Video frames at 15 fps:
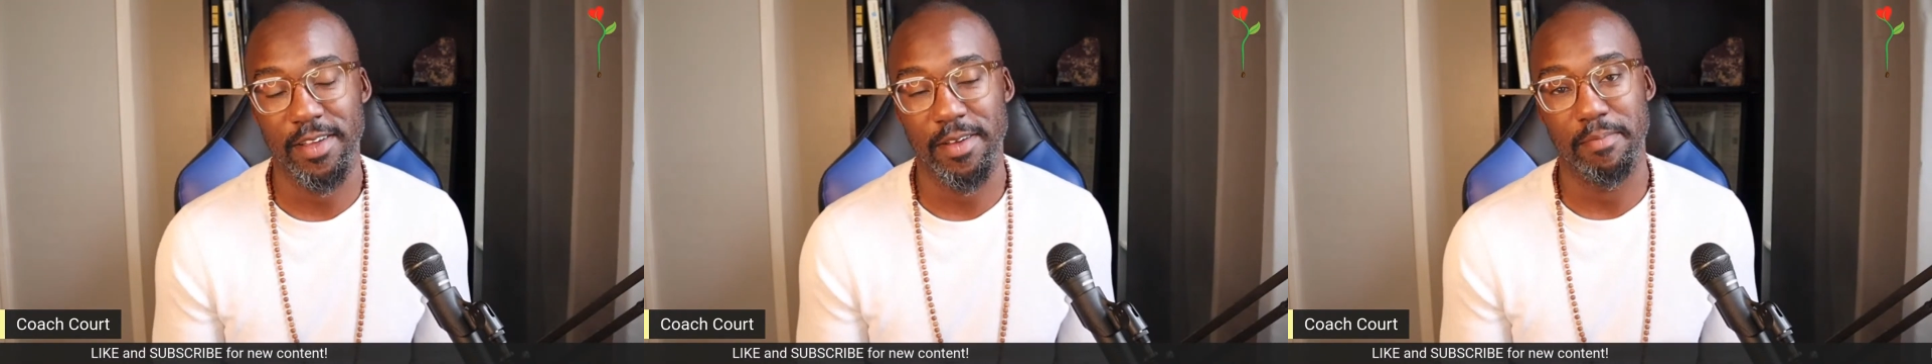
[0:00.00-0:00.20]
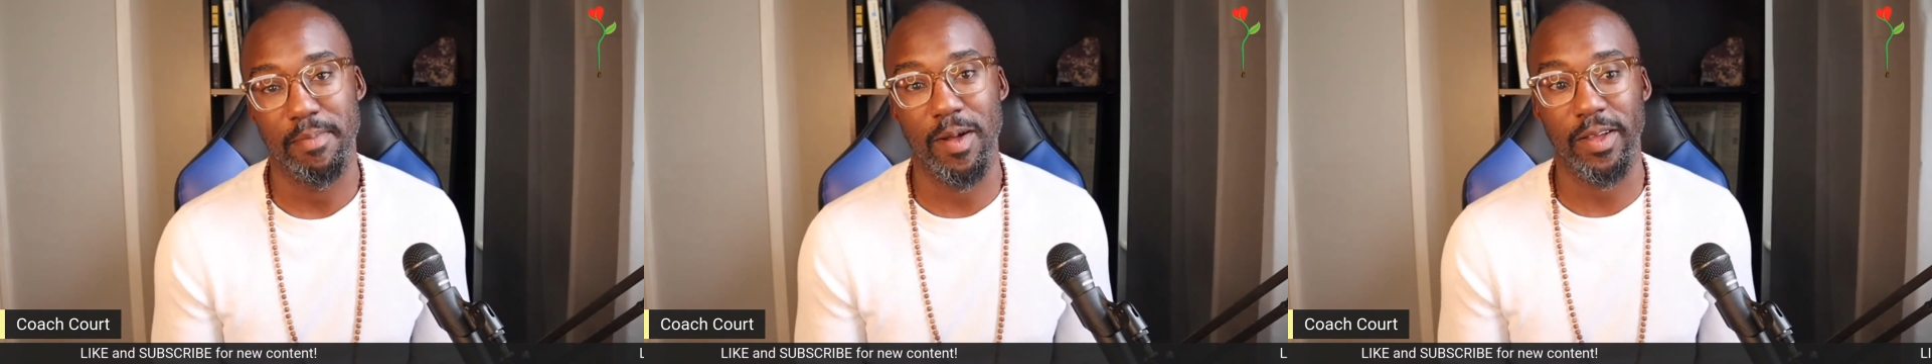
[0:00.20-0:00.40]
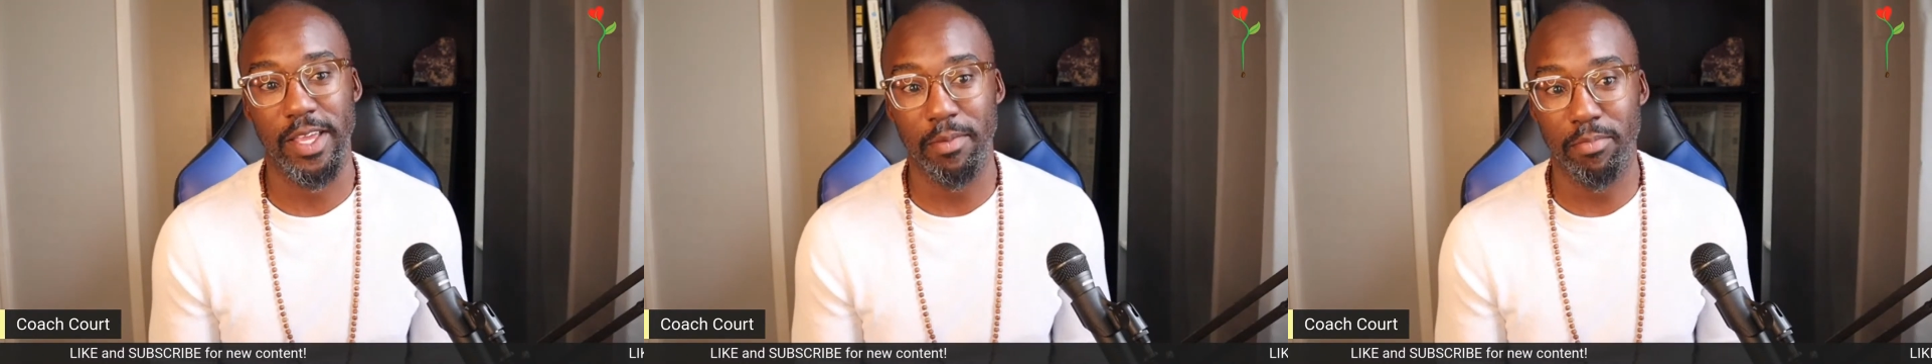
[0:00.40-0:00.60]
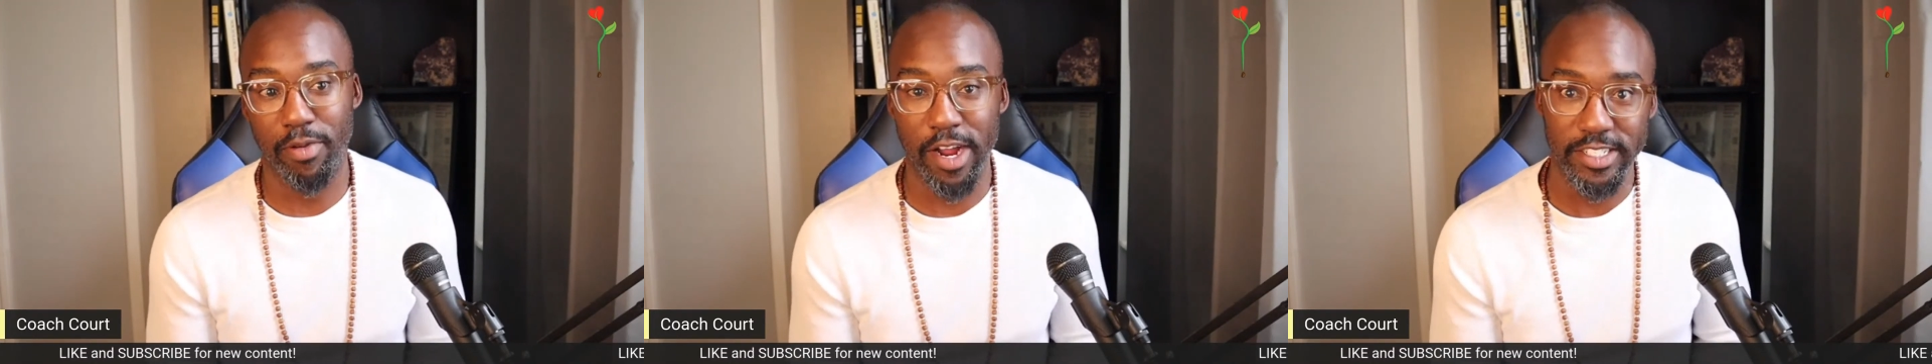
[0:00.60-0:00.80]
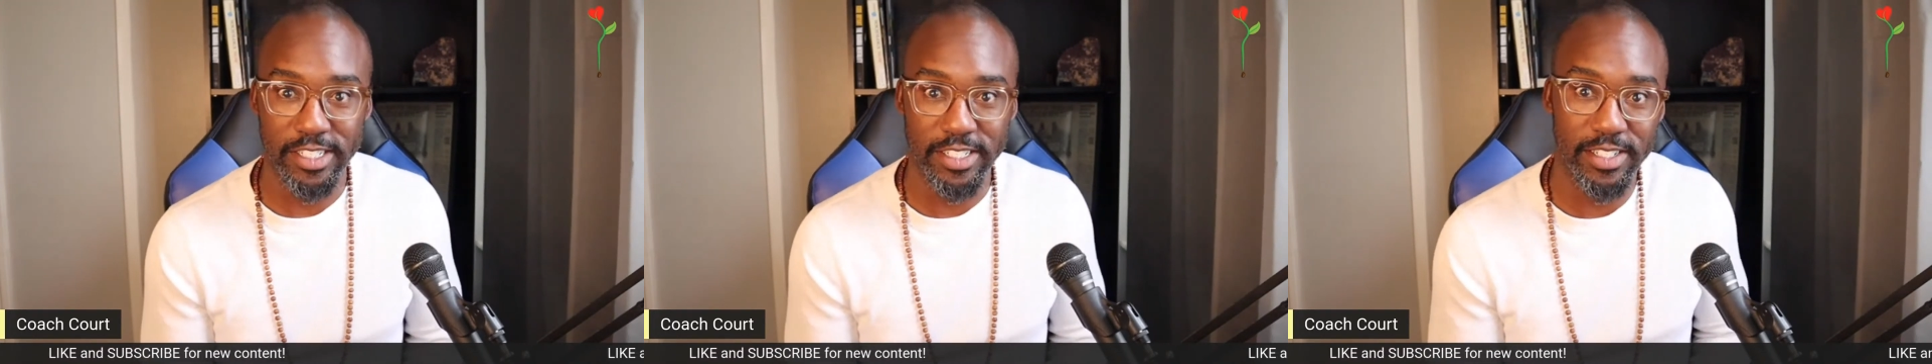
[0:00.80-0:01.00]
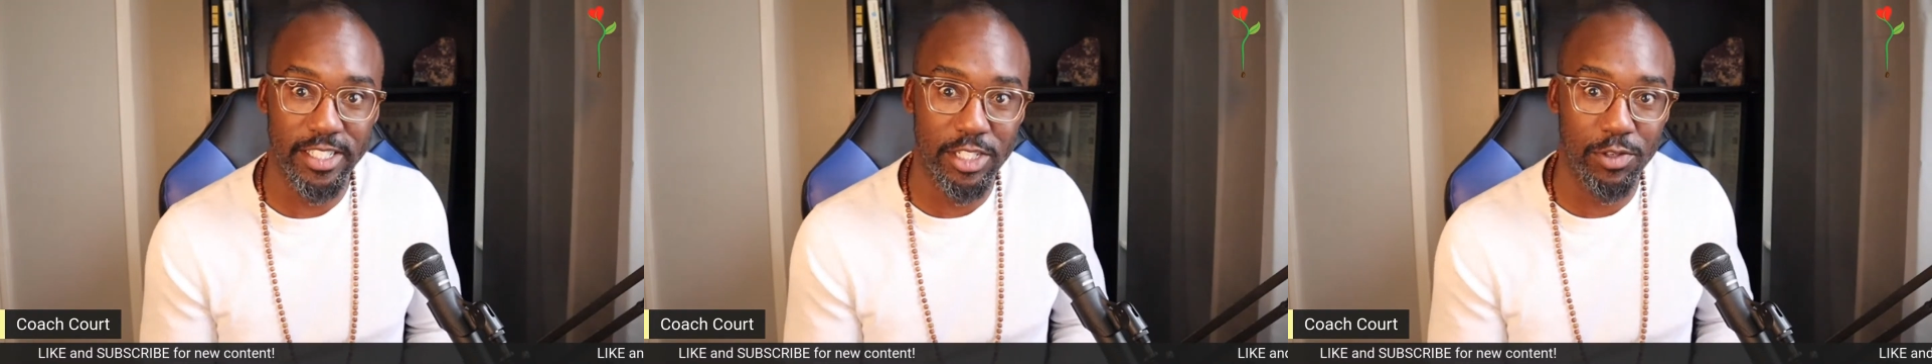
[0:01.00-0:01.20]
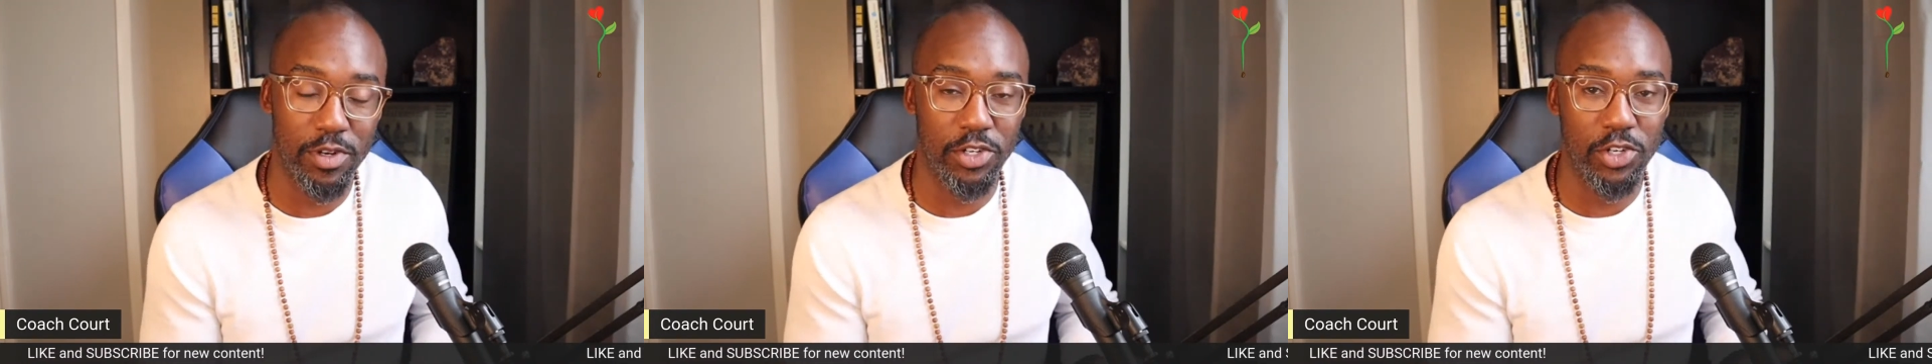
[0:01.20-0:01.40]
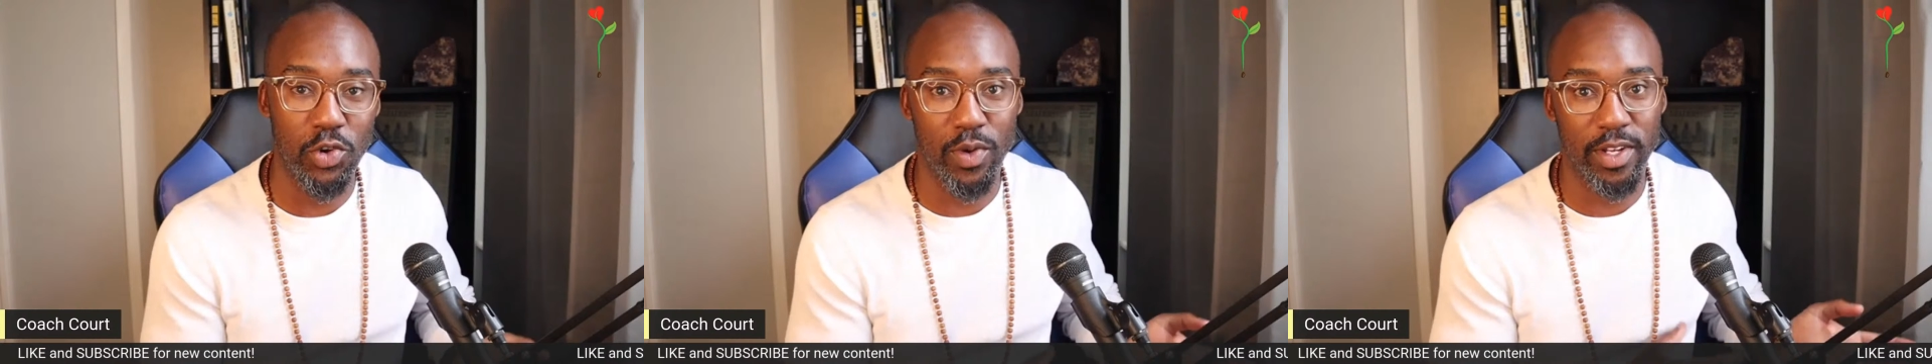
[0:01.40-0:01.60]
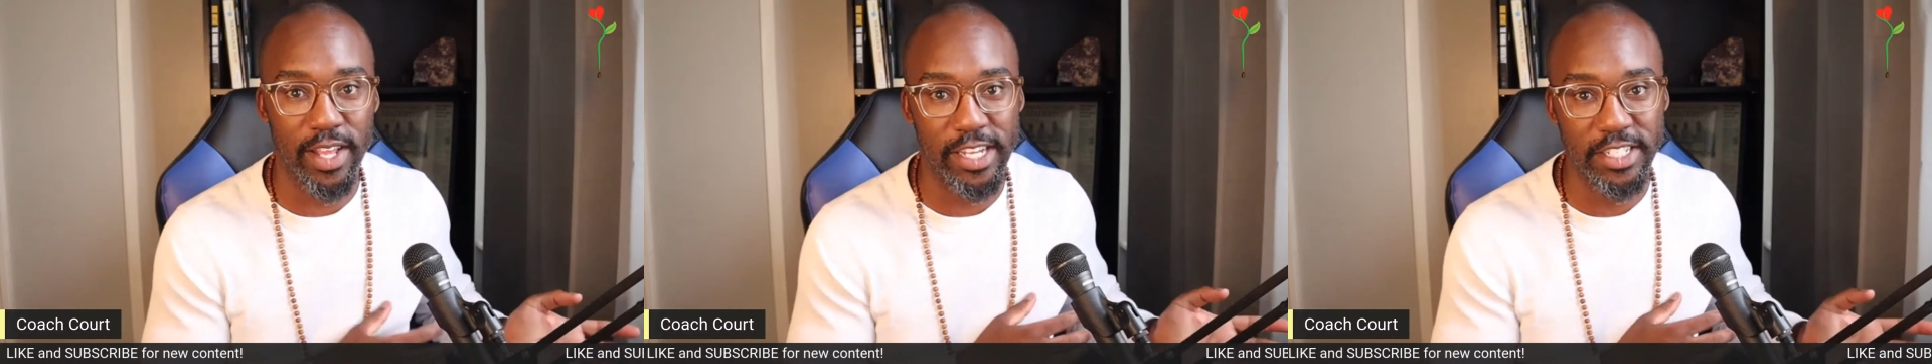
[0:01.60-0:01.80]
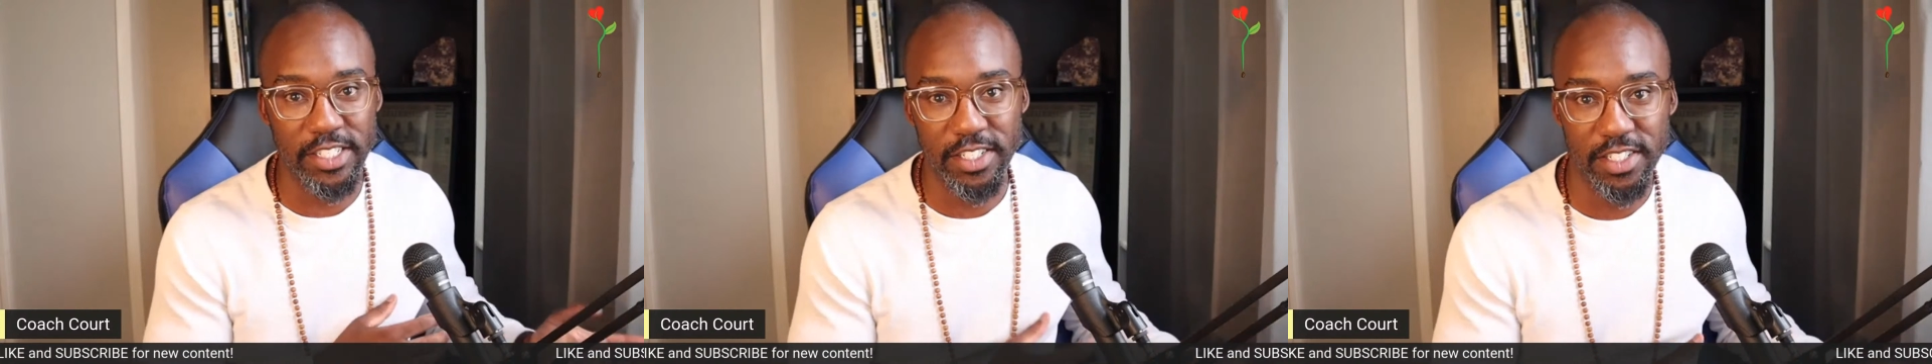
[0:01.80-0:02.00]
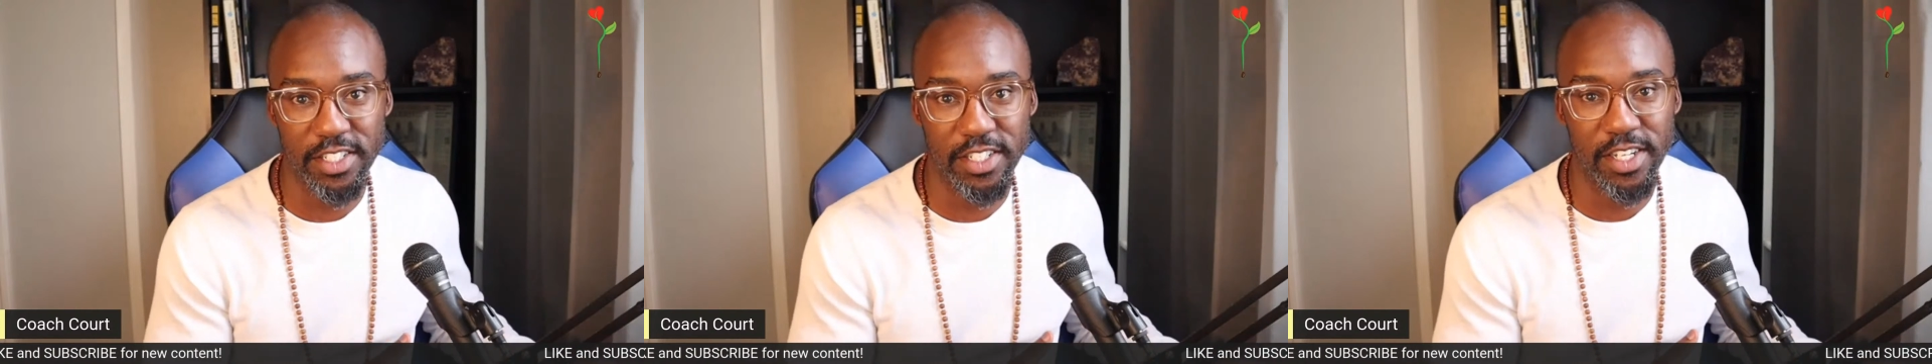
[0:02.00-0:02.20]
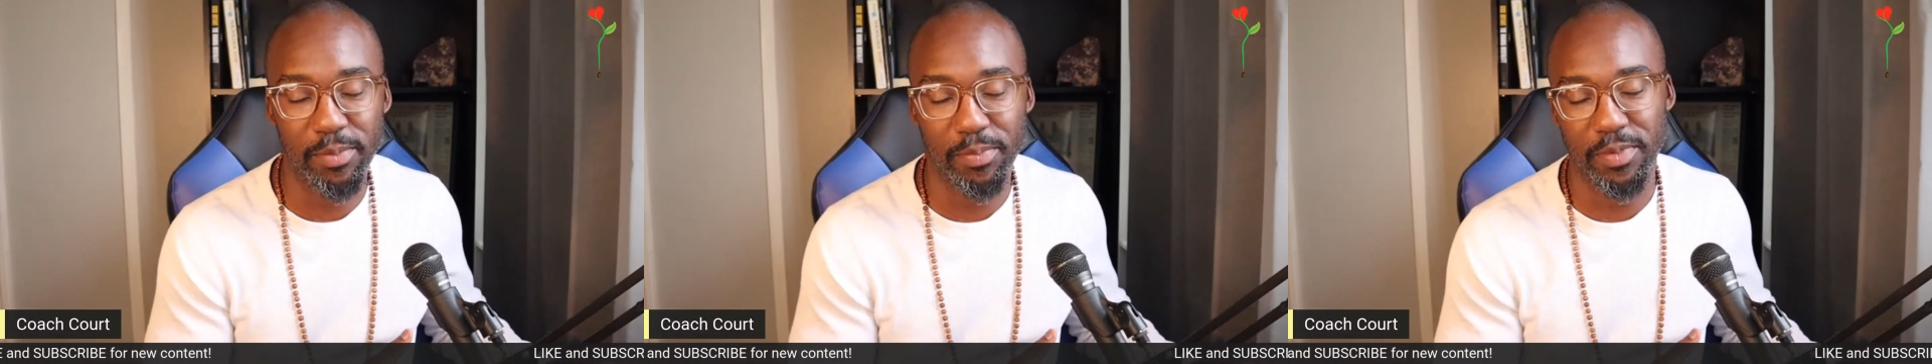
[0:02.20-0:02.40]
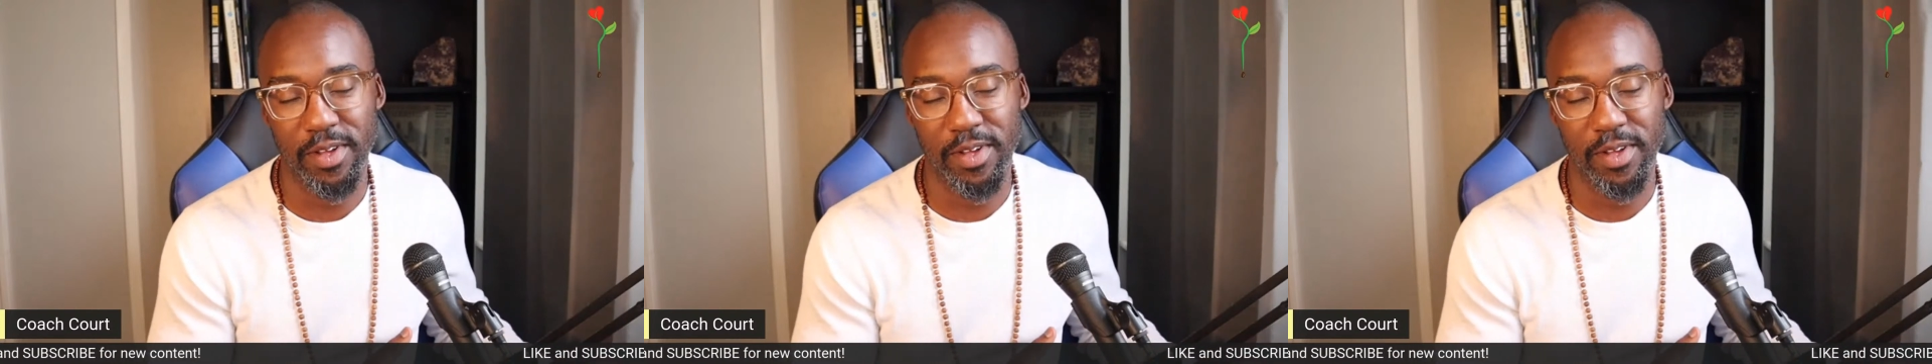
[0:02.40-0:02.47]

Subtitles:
monkey branches into a new relationship,